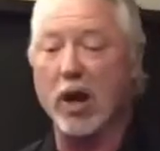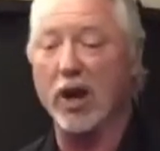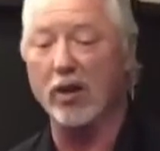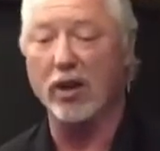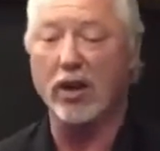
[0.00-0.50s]

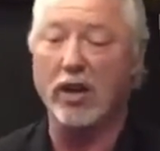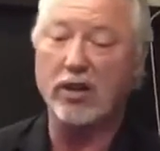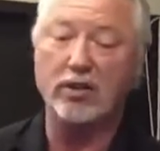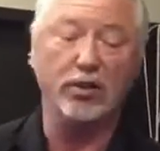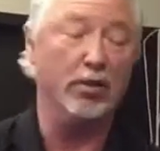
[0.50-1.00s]
around
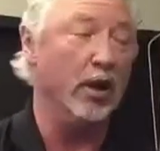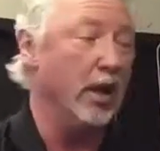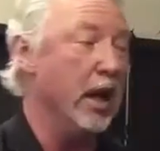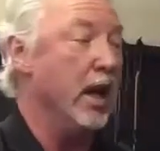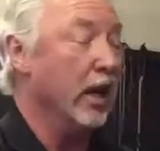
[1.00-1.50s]
to
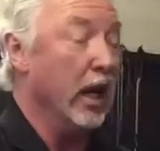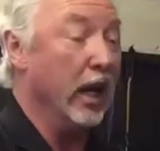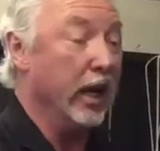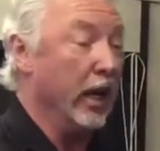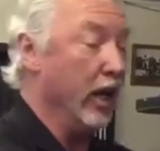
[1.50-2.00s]

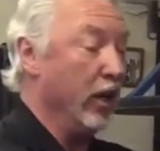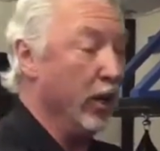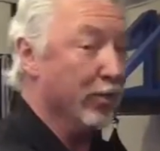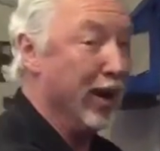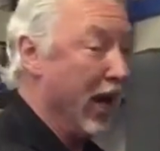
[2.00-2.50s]
kind of get into
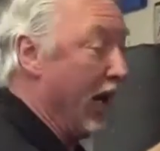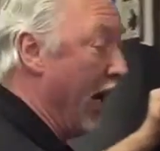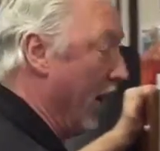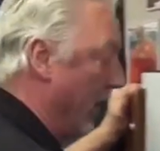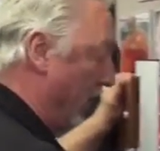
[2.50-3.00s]
your
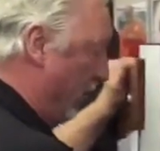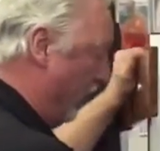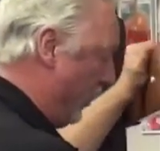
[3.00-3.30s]
manhandling.